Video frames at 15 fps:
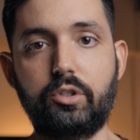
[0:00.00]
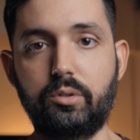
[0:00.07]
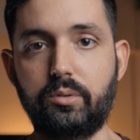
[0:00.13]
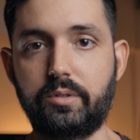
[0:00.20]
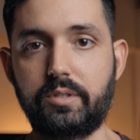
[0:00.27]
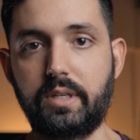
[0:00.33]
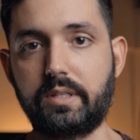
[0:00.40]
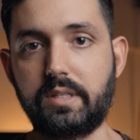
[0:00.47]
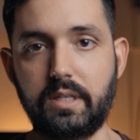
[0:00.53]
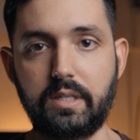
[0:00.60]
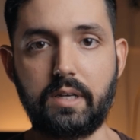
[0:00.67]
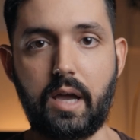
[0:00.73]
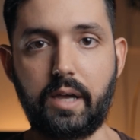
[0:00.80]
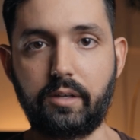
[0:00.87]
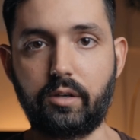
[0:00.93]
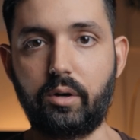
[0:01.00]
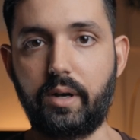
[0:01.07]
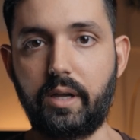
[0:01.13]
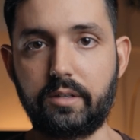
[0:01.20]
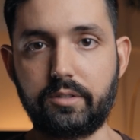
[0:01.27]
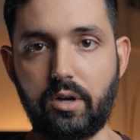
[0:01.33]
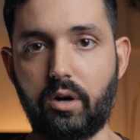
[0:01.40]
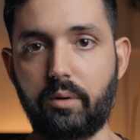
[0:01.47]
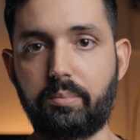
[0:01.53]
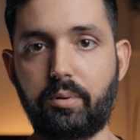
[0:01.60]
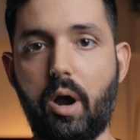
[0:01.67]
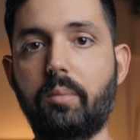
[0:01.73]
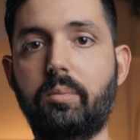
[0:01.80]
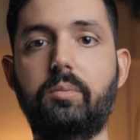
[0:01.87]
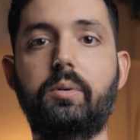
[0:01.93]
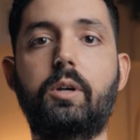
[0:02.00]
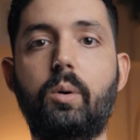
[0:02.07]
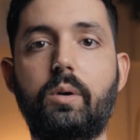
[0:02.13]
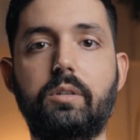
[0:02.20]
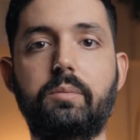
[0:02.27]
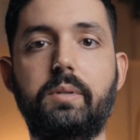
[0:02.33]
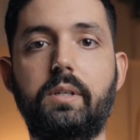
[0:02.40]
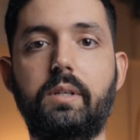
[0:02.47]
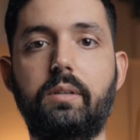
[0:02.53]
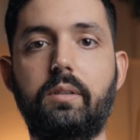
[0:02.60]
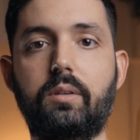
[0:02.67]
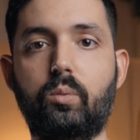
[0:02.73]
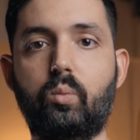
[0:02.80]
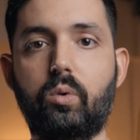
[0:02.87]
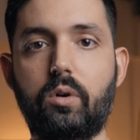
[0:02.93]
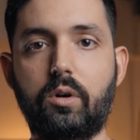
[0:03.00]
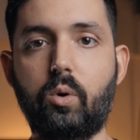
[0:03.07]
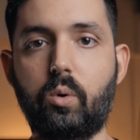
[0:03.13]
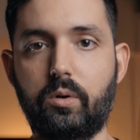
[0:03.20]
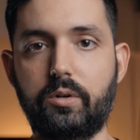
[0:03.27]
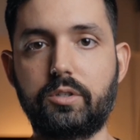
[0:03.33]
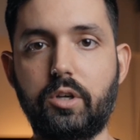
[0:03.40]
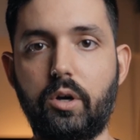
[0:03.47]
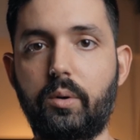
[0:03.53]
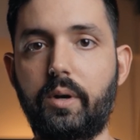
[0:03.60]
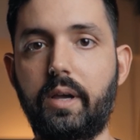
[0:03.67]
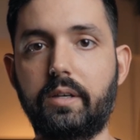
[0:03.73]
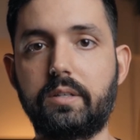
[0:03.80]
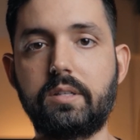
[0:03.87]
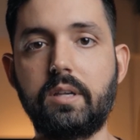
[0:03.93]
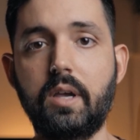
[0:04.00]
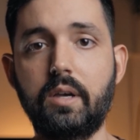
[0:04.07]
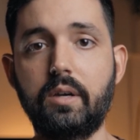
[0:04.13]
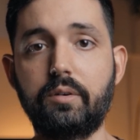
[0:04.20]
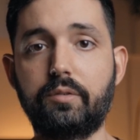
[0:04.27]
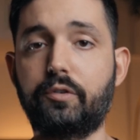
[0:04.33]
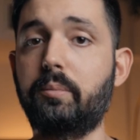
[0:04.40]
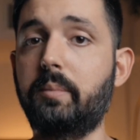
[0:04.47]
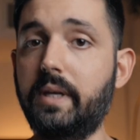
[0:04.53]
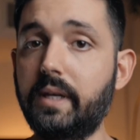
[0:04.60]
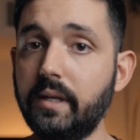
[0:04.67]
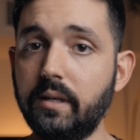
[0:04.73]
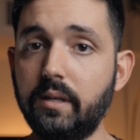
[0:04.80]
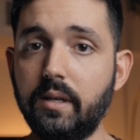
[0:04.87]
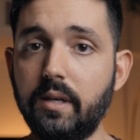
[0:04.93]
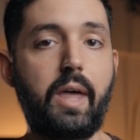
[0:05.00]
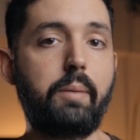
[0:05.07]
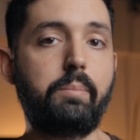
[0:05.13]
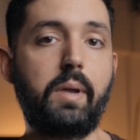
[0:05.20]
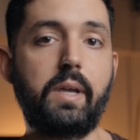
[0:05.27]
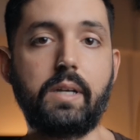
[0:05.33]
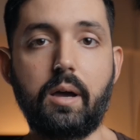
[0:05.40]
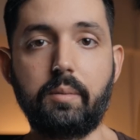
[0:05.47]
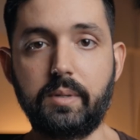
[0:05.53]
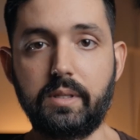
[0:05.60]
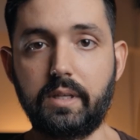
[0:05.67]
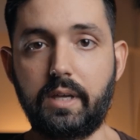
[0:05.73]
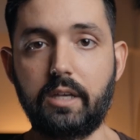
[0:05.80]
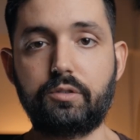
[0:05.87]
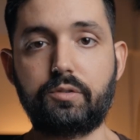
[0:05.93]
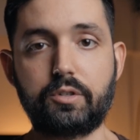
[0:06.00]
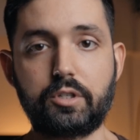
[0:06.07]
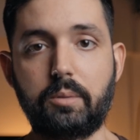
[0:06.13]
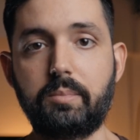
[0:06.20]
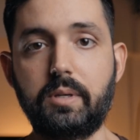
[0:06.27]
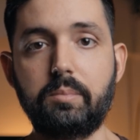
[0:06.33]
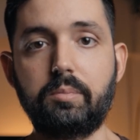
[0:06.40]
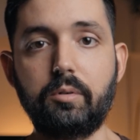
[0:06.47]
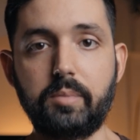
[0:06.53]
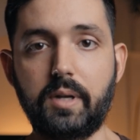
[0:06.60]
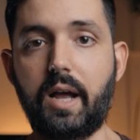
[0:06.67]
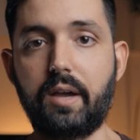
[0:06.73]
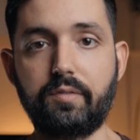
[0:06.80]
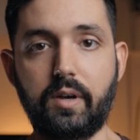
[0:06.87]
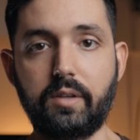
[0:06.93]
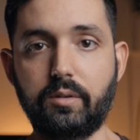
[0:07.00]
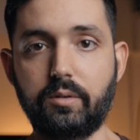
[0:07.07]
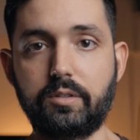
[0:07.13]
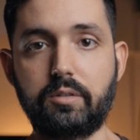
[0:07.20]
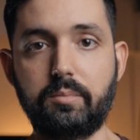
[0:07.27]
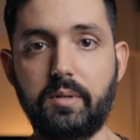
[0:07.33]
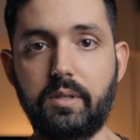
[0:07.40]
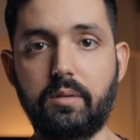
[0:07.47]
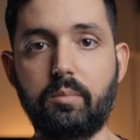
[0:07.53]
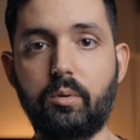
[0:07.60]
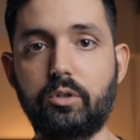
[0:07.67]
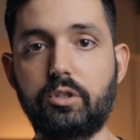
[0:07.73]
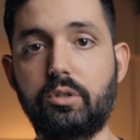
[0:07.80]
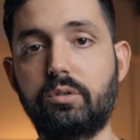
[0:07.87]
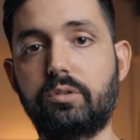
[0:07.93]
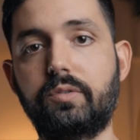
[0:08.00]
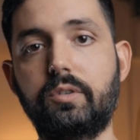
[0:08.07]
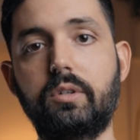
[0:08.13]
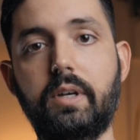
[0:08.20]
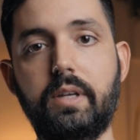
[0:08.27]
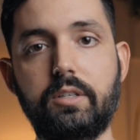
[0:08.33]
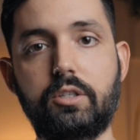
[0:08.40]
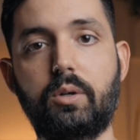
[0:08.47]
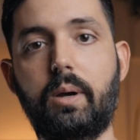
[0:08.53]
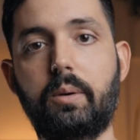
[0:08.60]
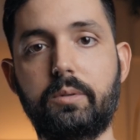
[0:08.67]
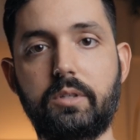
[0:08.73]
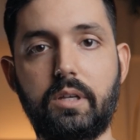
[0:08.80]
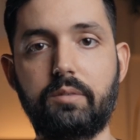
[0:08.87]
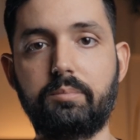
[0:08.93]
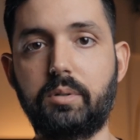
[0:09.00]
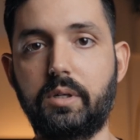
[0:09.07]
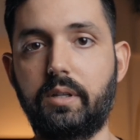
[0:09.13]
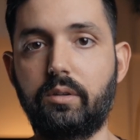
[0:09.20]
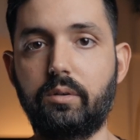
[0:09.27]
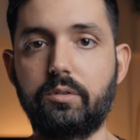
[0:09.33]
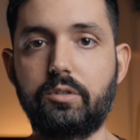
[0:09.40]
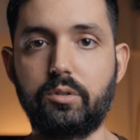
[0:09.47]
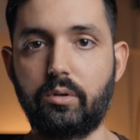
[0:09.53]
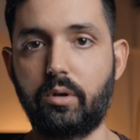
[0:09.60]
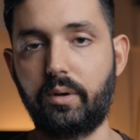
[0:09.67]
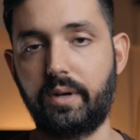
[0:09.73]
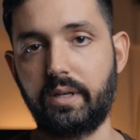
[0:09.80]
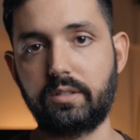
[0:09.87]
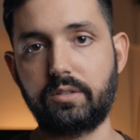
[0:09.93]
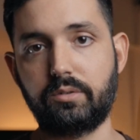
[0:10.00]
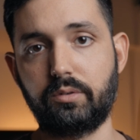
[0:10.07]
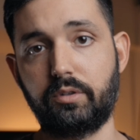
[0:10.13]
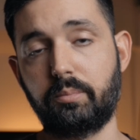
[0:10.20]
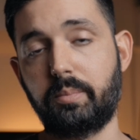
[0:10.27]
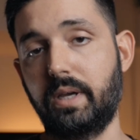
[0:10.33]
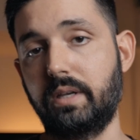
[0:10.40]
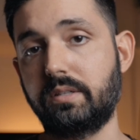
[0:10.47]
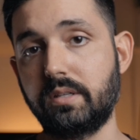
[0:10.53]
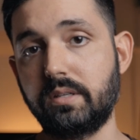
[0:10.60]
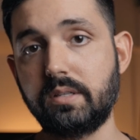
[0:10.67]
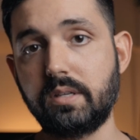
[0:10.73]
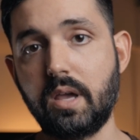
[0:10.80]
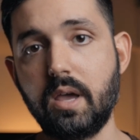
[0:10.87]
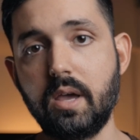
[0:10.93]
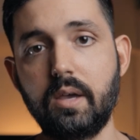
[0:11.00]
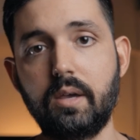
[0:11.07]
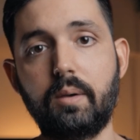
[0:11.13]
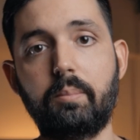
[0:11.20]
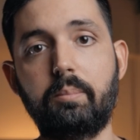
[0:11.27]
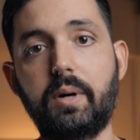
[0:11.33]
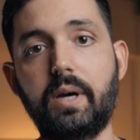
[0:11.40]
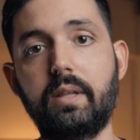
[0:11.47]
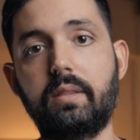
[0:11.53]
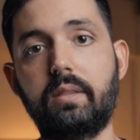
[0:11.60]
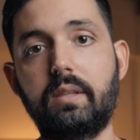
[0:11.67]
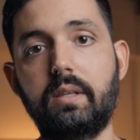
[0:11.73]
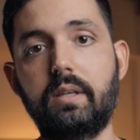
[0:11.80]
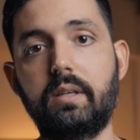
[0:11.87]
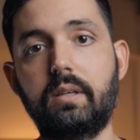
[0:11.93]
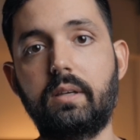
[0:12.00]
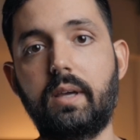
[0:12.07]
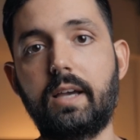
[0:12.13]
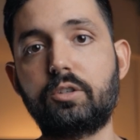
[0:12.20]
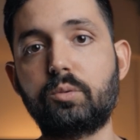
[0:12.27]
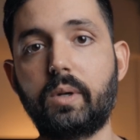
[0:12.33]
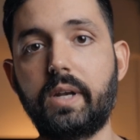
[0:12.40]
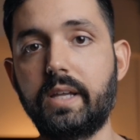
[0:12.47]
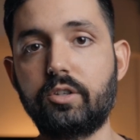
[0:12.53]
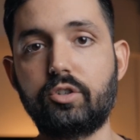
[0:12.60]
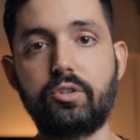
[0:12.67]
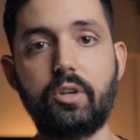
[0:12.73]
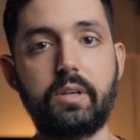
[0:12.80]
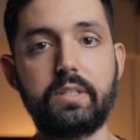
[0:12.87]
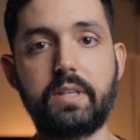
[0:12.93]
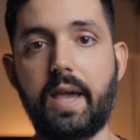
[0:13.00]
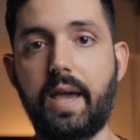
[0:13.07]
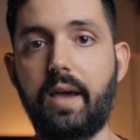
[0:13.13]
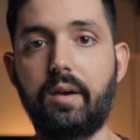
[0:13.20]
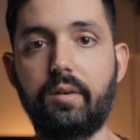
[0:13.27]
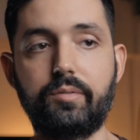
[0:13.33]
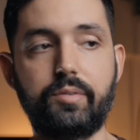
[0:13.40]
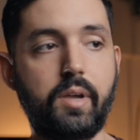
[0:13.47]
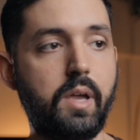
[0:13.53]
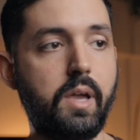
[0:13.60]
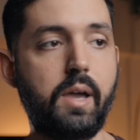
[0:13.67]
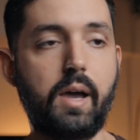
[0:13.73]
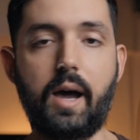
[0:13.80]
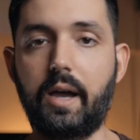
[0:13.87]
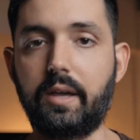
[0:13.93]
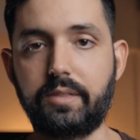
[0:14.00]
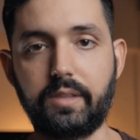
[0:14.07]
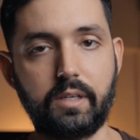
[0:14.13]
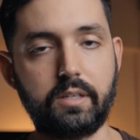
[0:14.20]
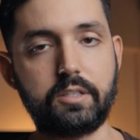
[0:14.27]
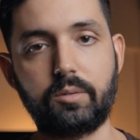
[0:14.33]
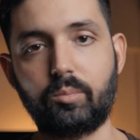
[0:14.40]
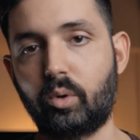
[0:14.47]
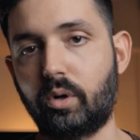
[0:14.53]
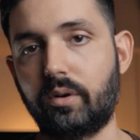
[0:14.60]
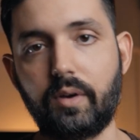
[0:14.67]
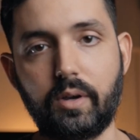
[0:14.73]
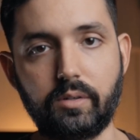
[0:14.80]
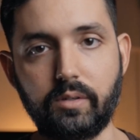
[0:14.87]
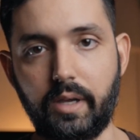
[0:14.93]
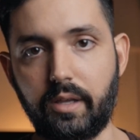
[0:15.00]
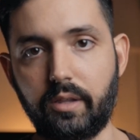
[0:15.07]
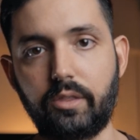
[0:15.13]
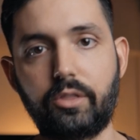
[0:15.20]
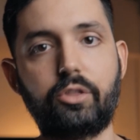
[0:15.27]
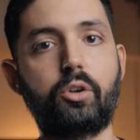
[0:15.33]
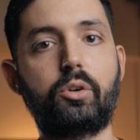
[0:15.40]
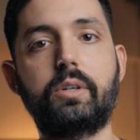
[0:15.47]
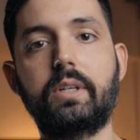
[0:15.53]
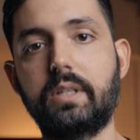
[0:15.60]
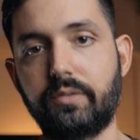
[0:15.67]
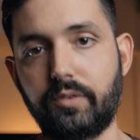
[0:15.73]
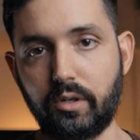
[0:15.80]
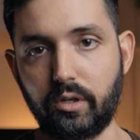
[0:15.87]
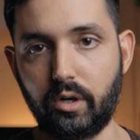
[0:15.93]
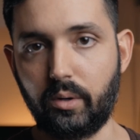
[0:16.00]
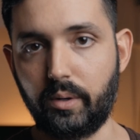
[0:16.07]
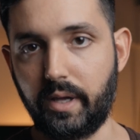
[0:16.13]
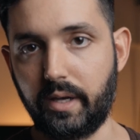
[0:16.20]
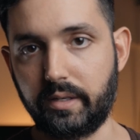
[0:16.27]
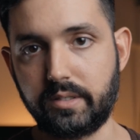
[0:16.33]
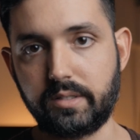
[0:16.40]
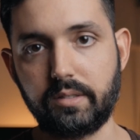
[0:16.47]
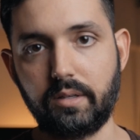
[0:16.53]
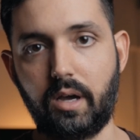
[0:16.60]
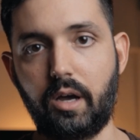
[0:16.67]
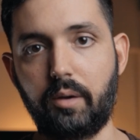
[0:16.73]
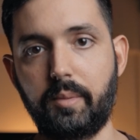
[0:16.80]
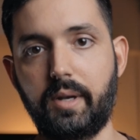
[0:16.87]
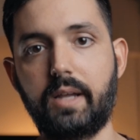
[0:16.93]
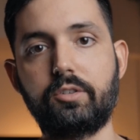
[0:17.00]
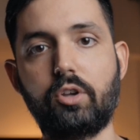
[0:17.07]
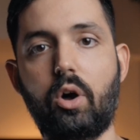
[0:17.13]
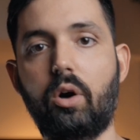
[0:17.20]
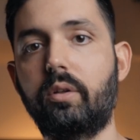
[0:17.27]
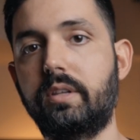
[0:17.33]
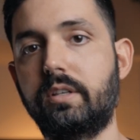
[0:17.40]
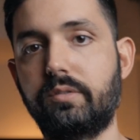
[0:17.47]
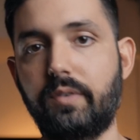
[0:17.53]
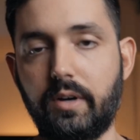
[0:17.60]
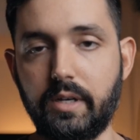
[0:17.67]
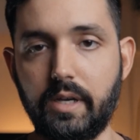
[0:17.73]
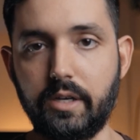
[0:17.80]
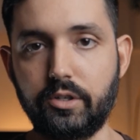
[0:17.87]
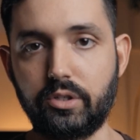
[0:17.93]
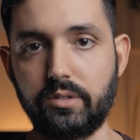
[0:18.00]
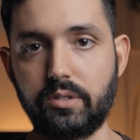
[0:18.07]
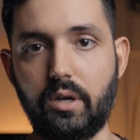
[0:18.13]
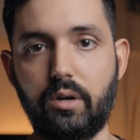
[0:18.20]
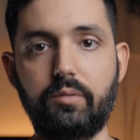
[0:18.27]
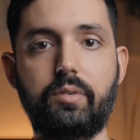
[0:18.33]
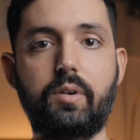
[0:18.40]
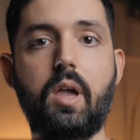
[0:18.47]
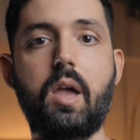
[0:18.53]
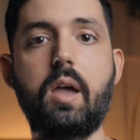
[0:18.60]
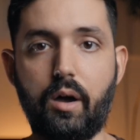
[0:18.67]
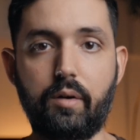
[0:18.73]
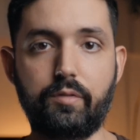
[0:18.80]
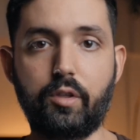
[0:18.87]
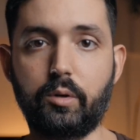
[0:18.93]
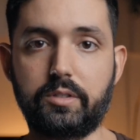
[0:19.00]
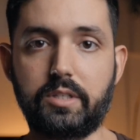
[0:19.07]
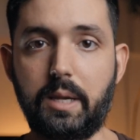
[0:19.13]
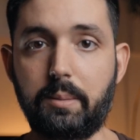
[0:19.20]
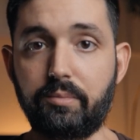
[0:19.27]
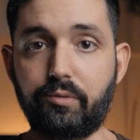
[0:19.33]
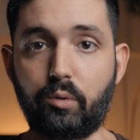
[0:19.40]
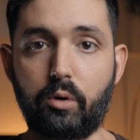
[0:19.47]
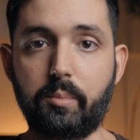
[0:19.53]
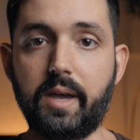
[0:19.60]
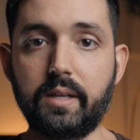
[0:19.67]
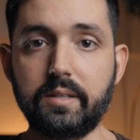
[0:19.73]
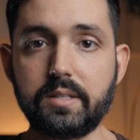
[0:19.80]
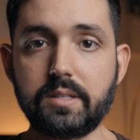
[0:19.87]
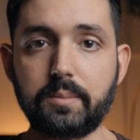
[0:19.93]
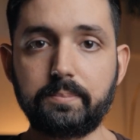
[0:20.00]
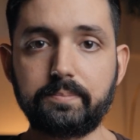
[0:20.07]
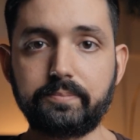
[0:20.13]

two 16:9 codecs are probably going to be the workhorse codecs for me. That may not be the case for some people, but I find those to be the most useful. And so I was kind of putting those two codecs through their paces. But the S1H does have, I think, somewhere around like 30 different codecs, and it has all these variations of those same formats.